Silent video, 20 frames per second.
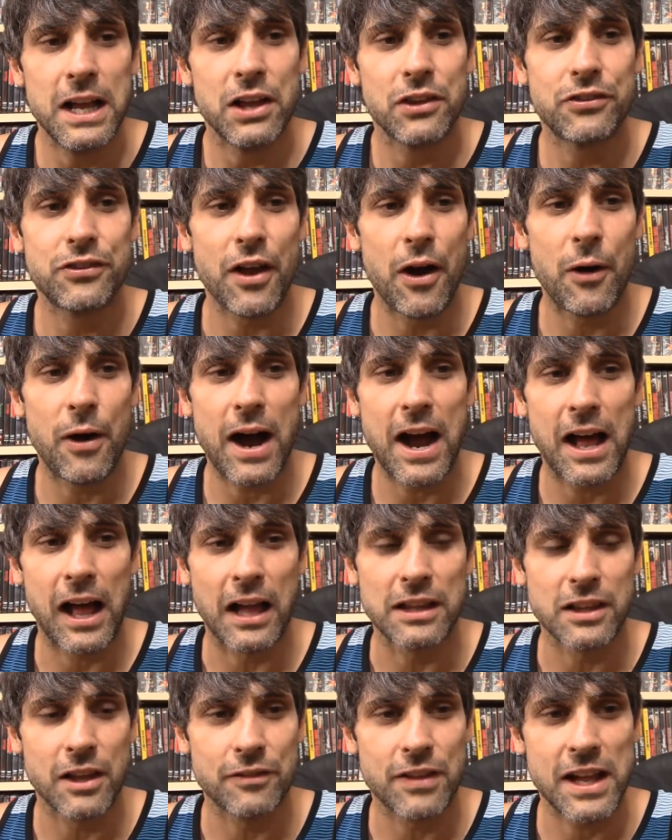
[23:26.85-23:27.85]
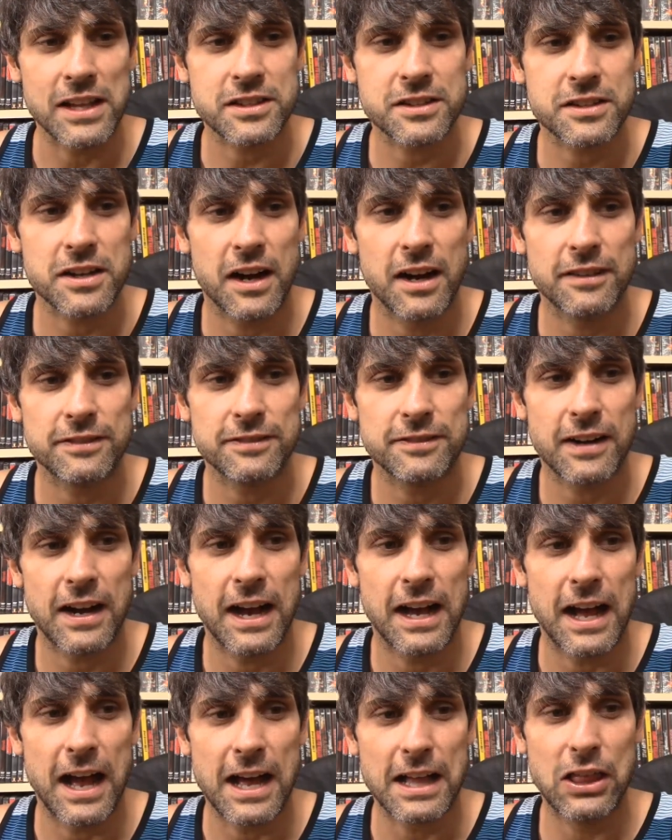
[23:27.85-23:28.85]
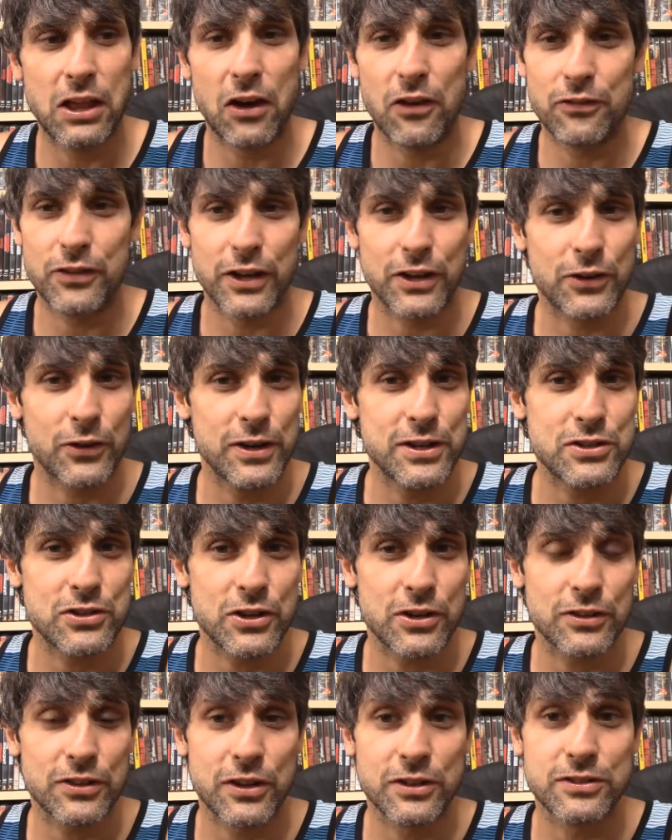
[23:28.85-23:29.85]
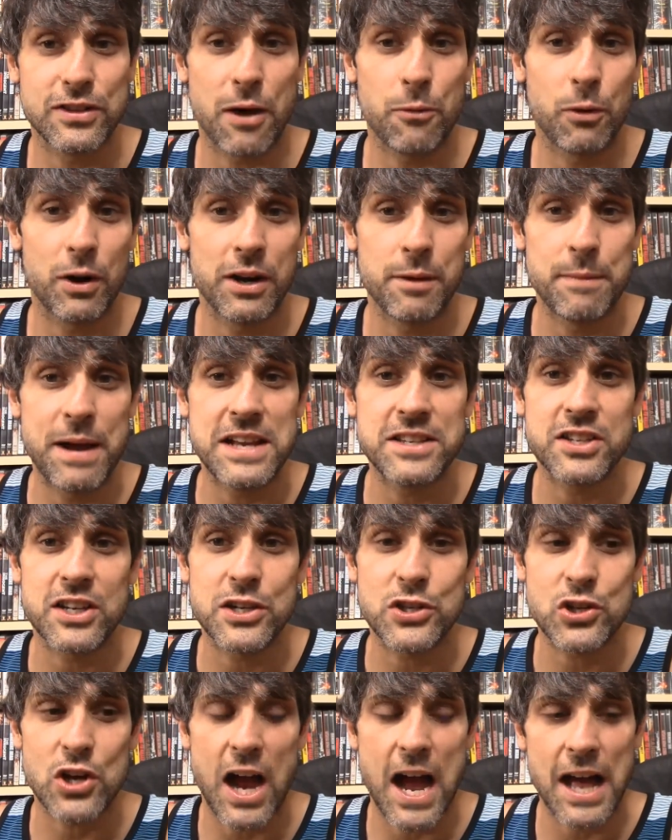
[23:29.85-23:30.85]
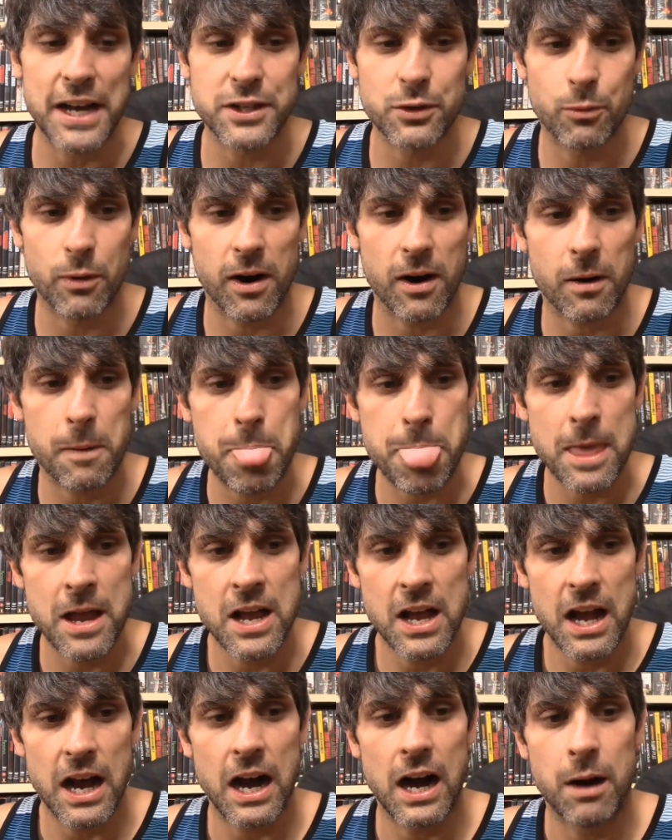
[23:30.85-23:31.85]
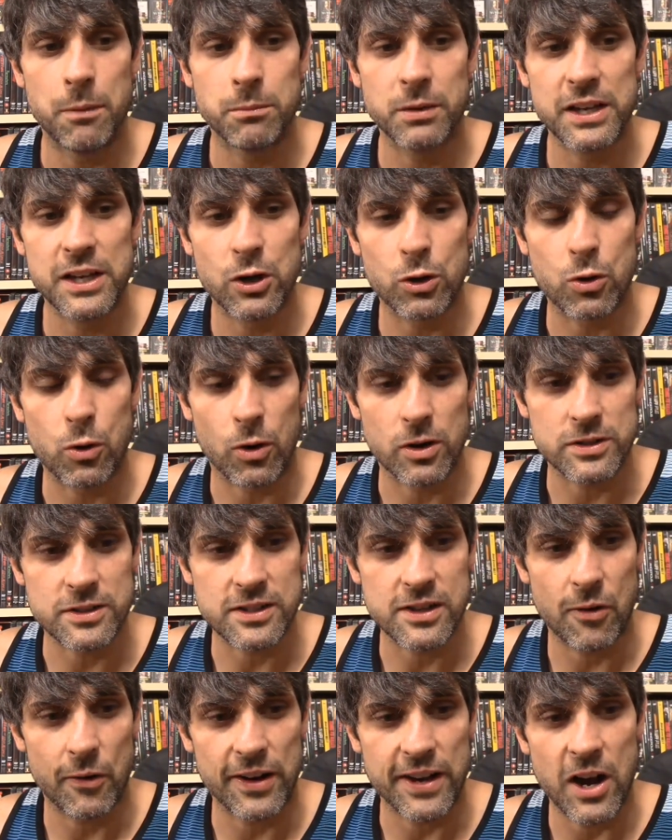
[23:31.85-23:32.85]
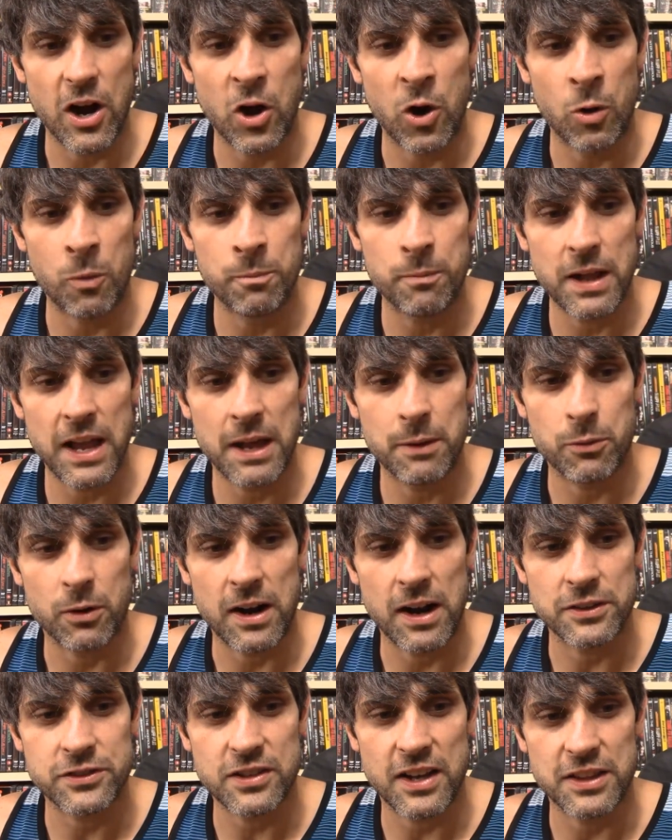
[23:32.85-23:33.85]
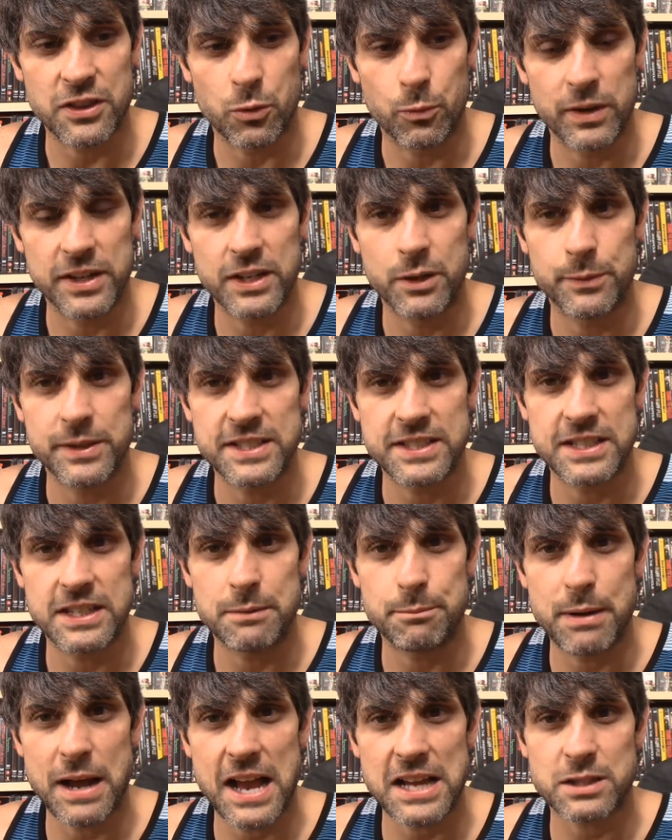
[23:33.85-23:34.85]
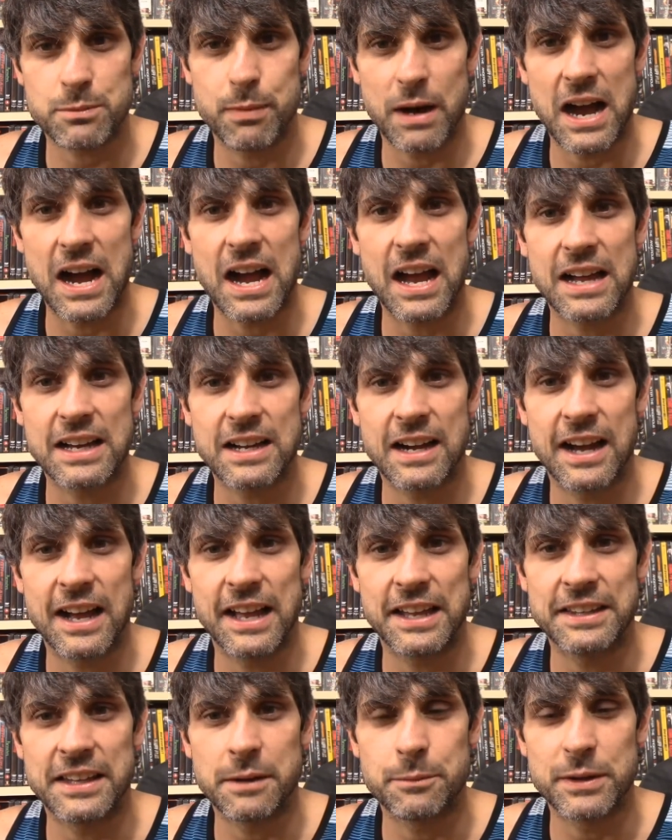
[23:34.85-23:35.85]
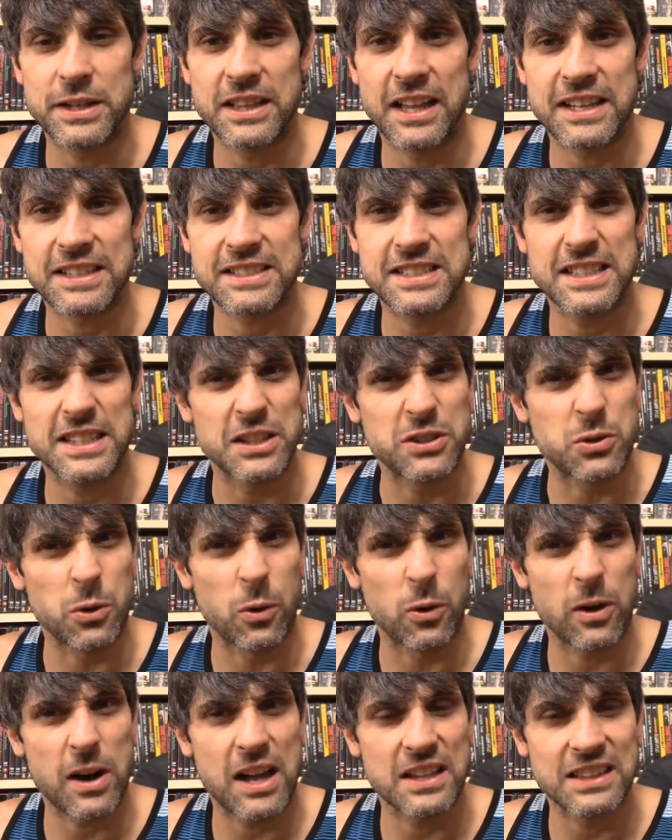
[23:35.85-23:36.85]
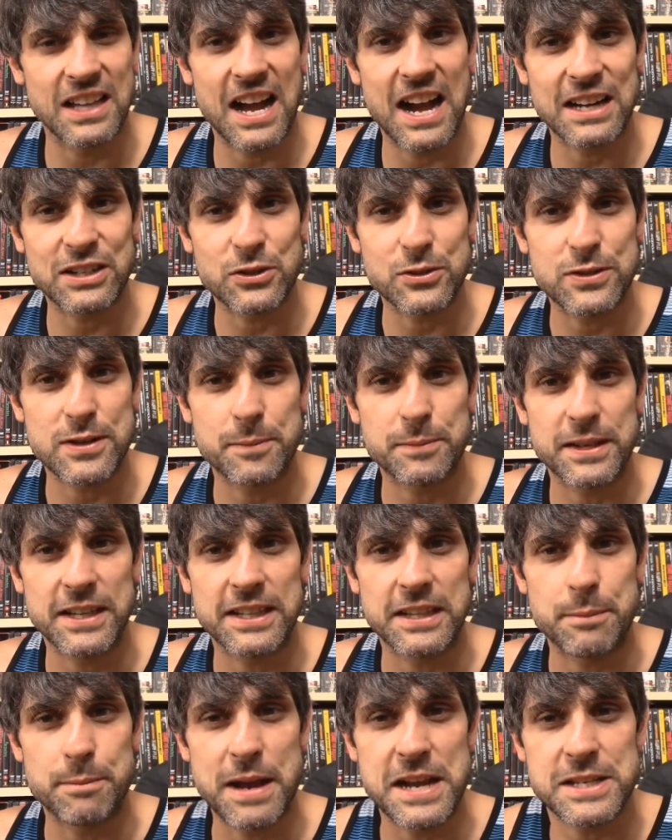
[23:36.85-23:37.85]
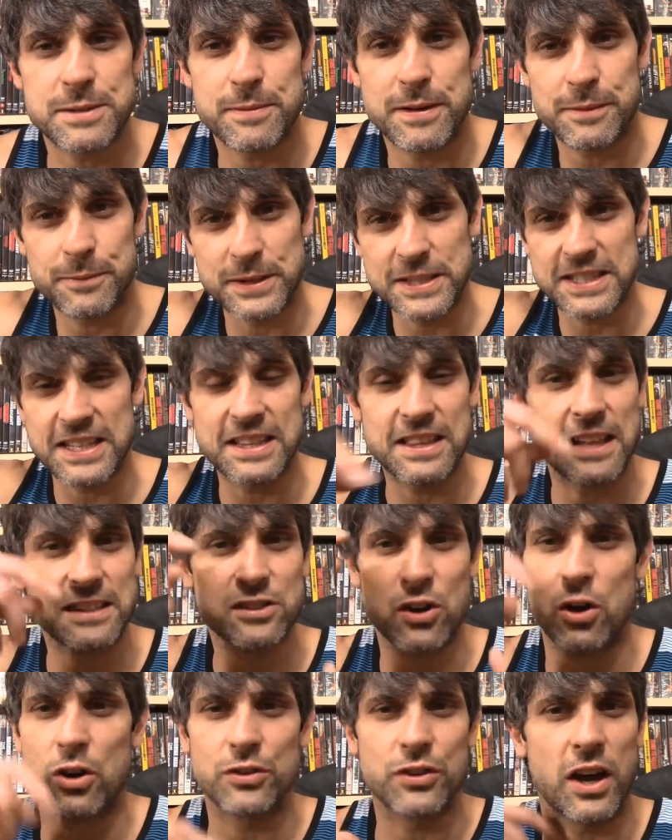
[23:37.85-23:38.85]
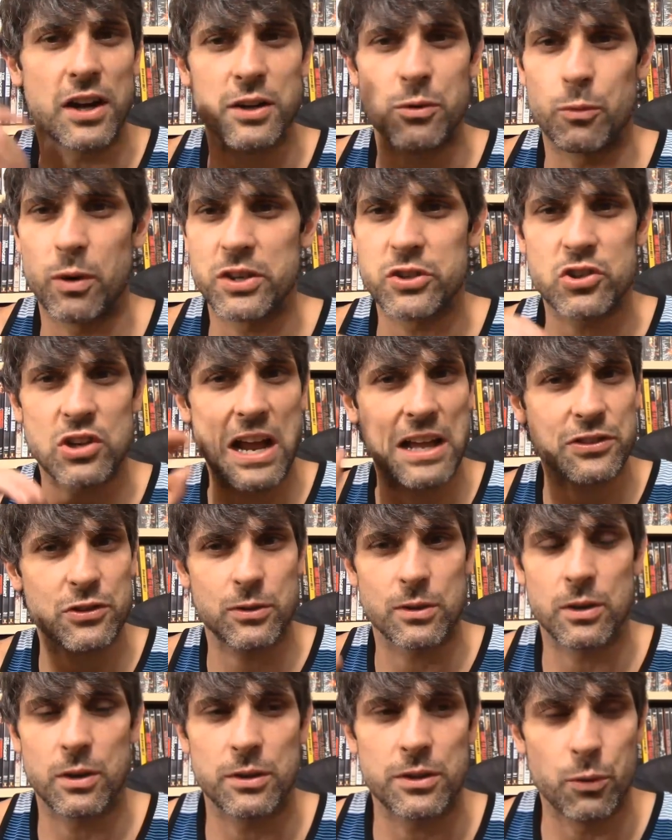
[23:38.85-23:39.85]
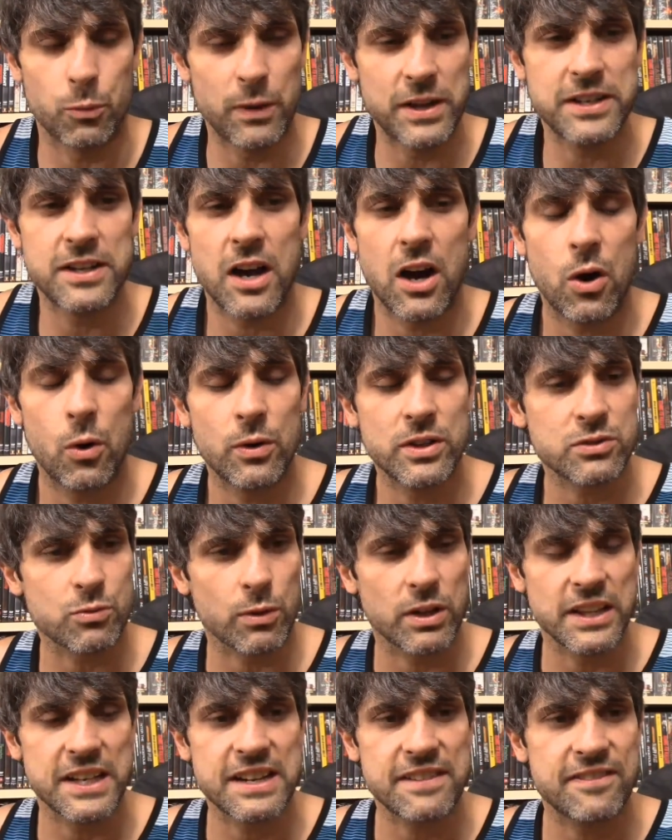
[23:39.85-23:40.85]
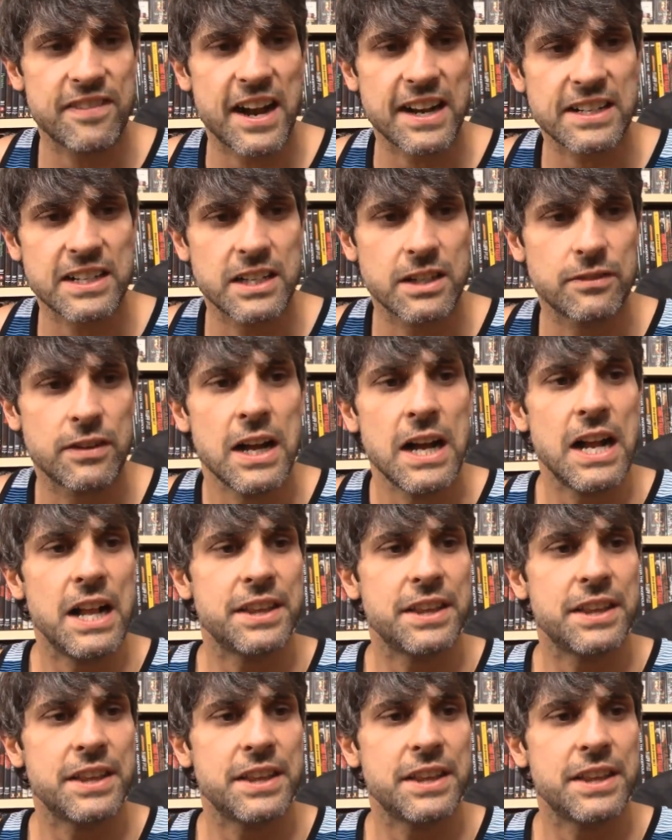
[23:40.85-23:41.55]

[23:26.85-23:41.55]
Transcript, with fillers: So I, I love that stuff. I, I love the creature. There's there's that one amazing shot where um, Leo Gordon's going home, and we're outside the window. And we see him pass by, and then we like see the door unlocked or something in the basement. we see that's all done in one shot through the the window is really effective.